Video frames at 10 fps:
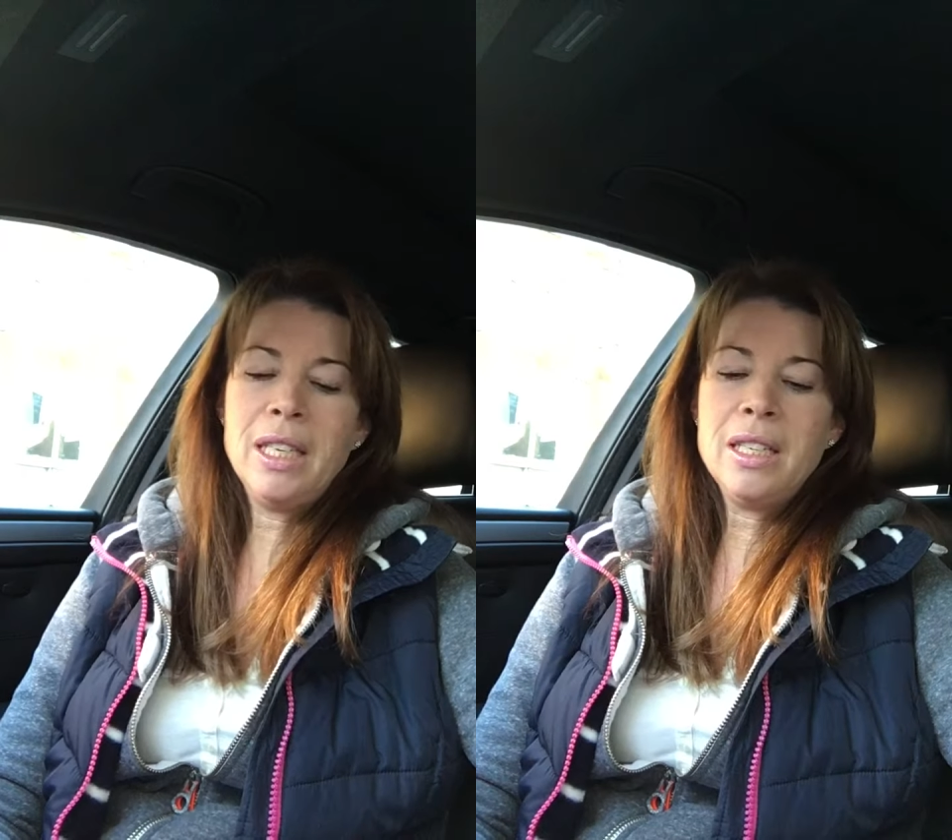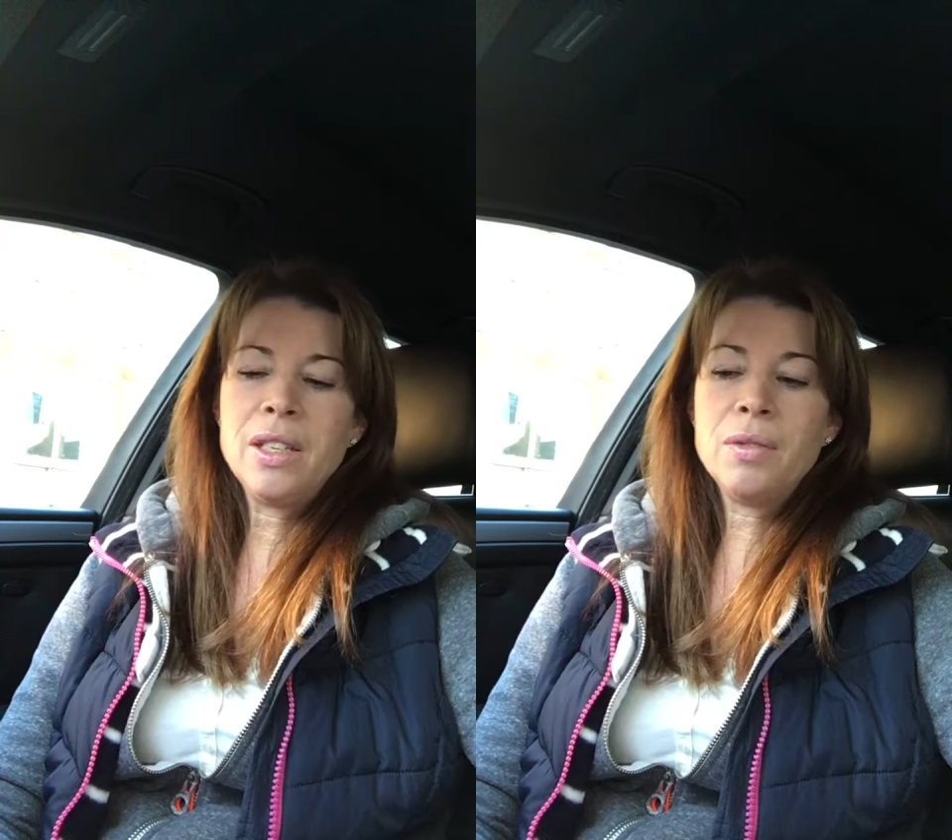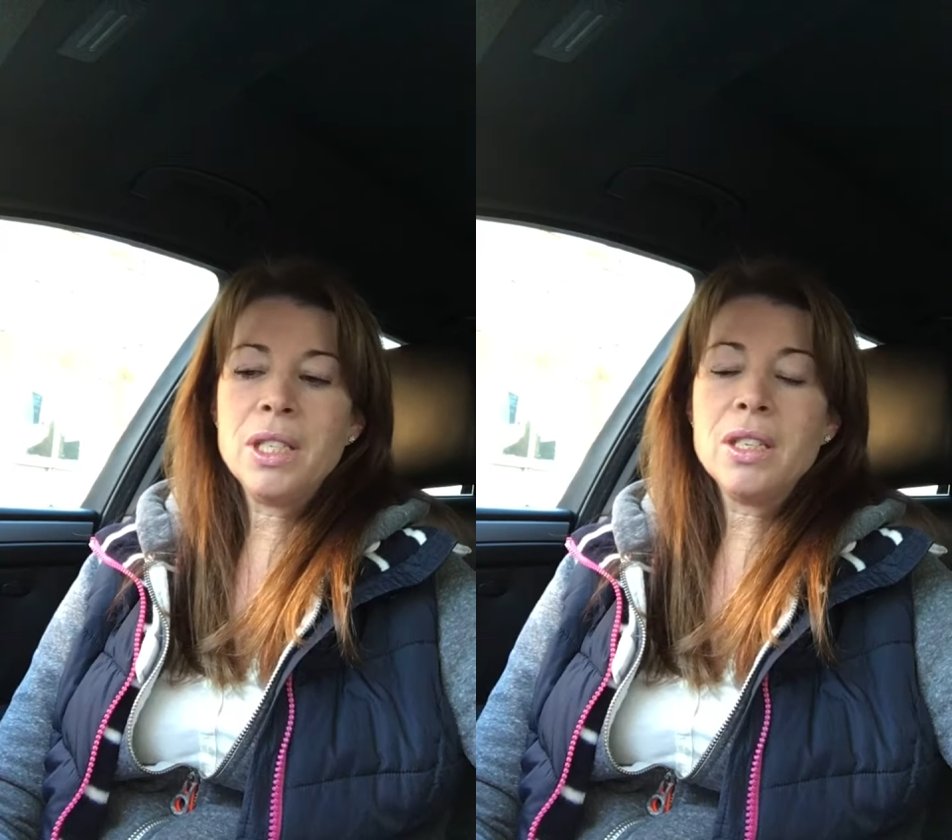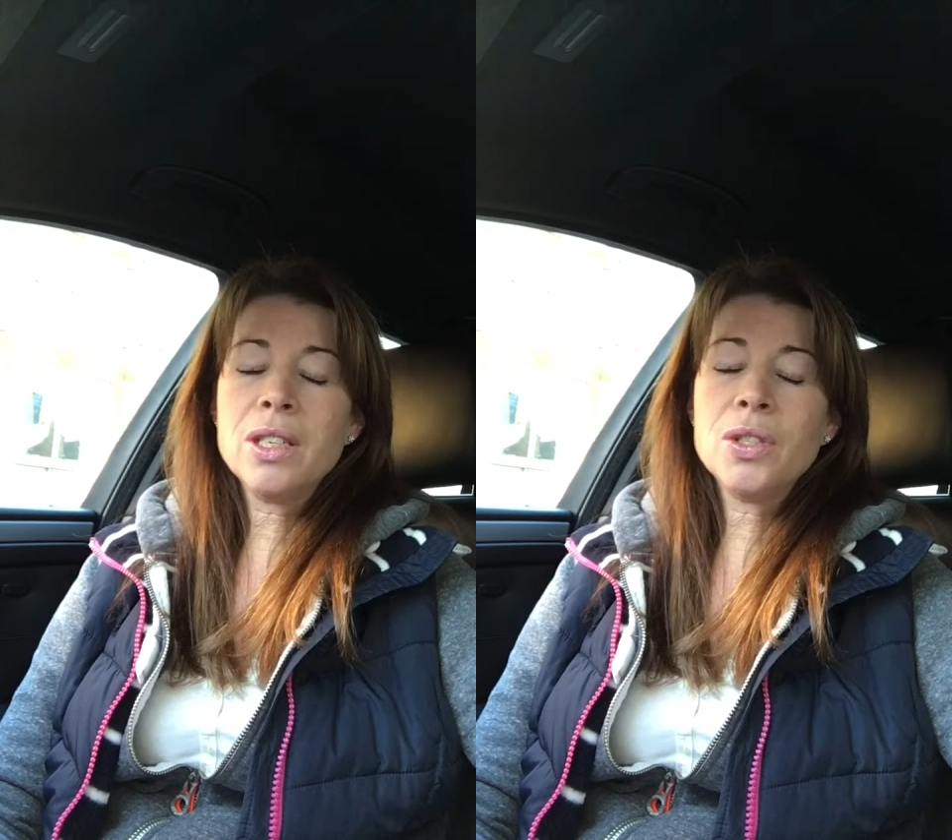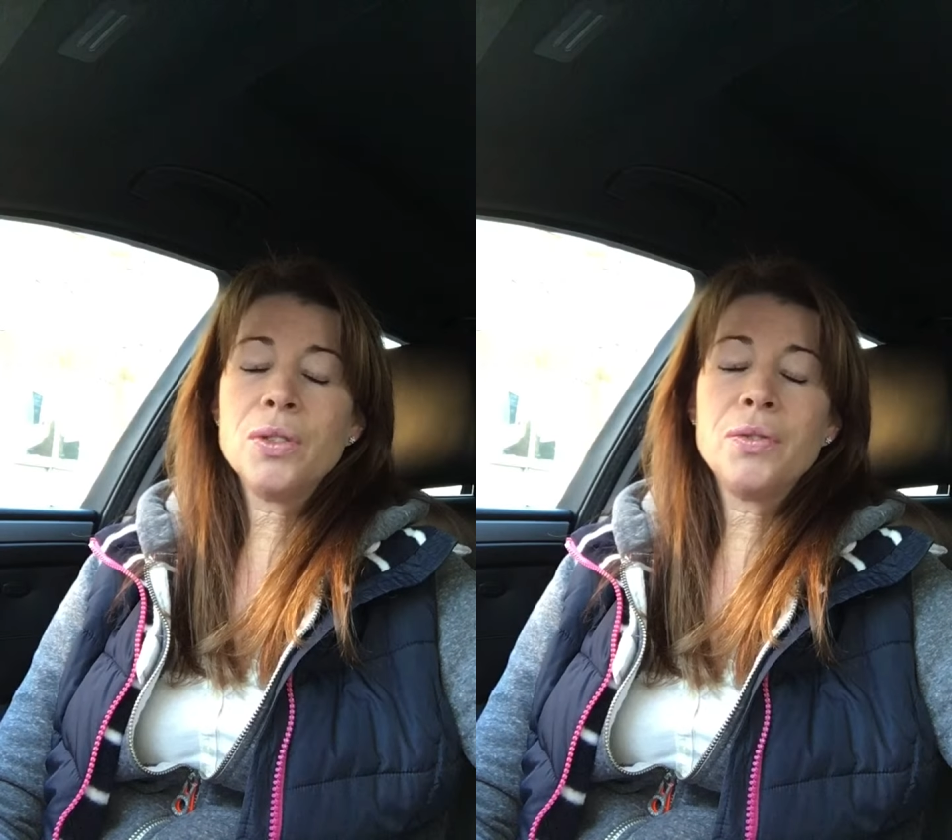So the reason
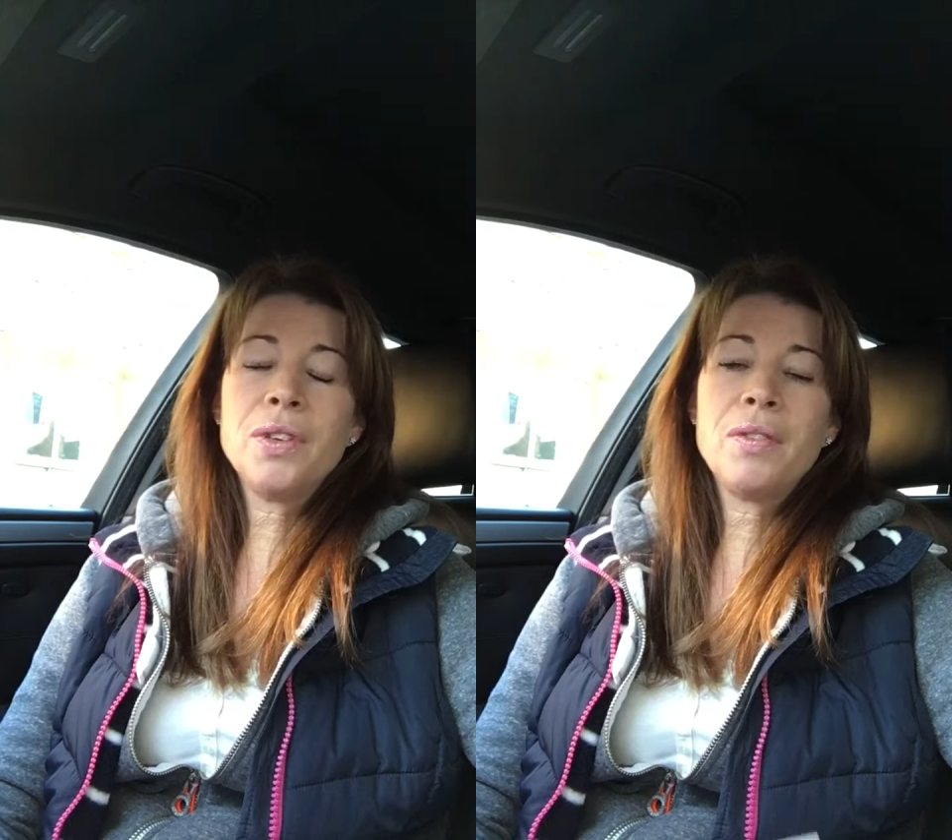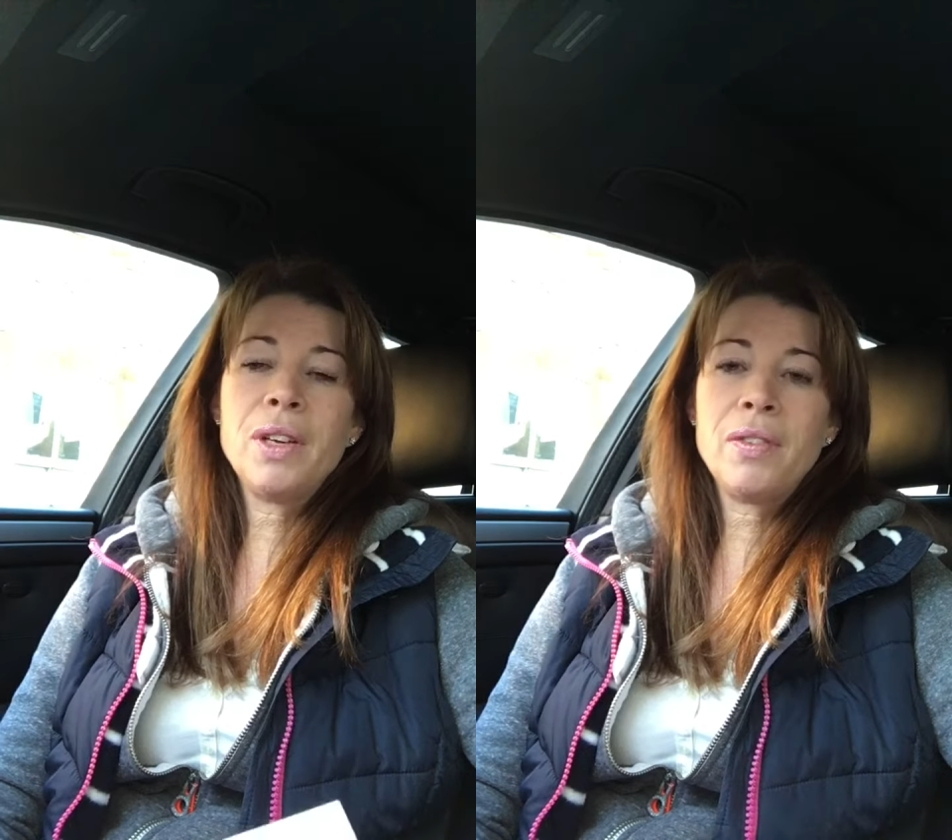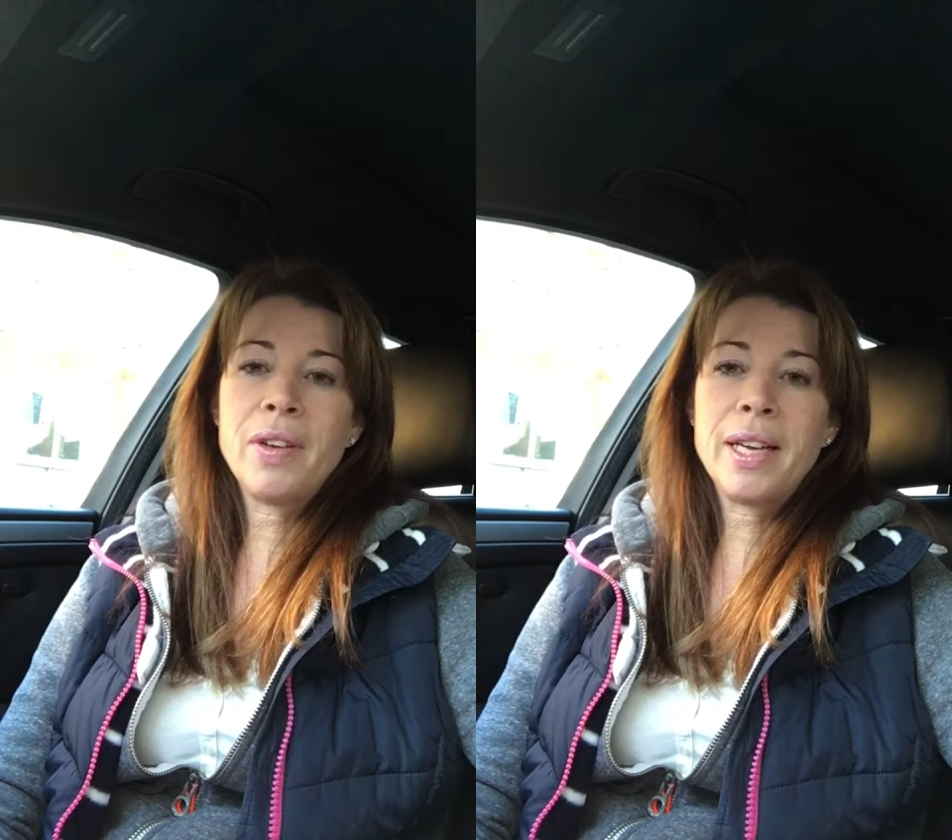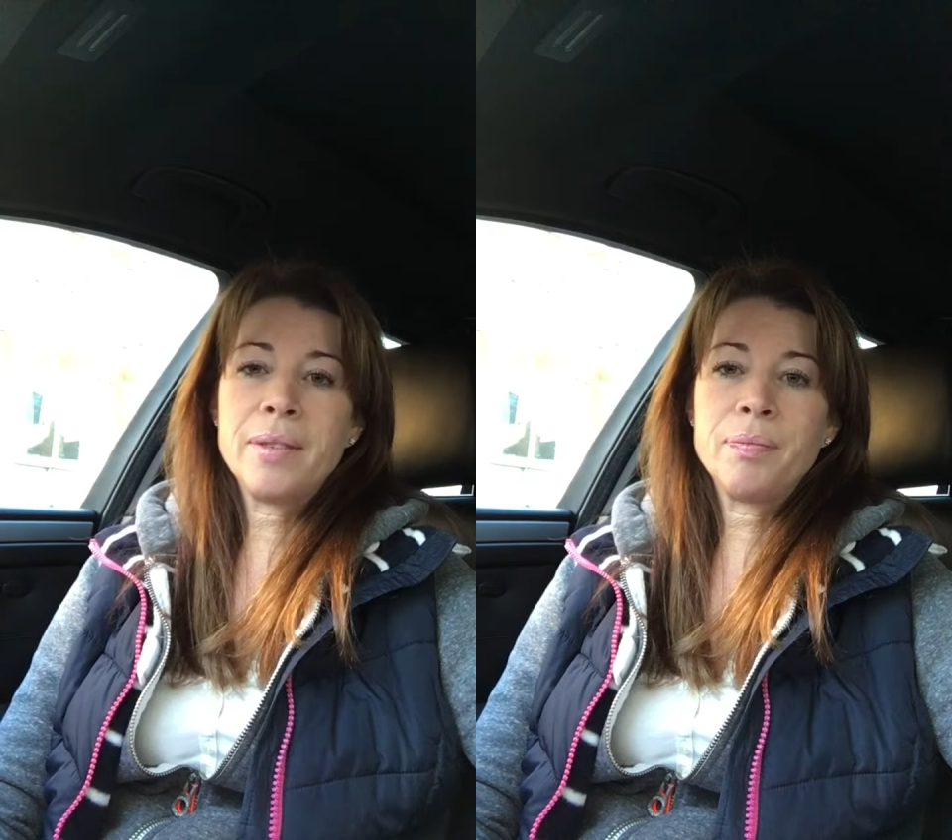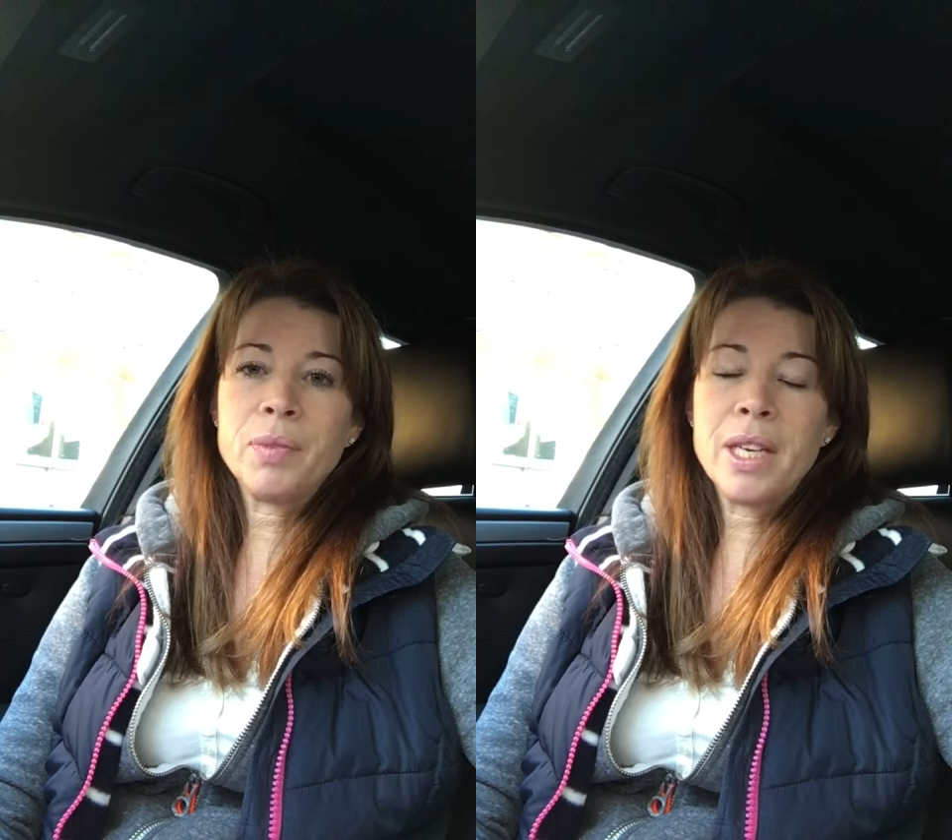I joined Forever Living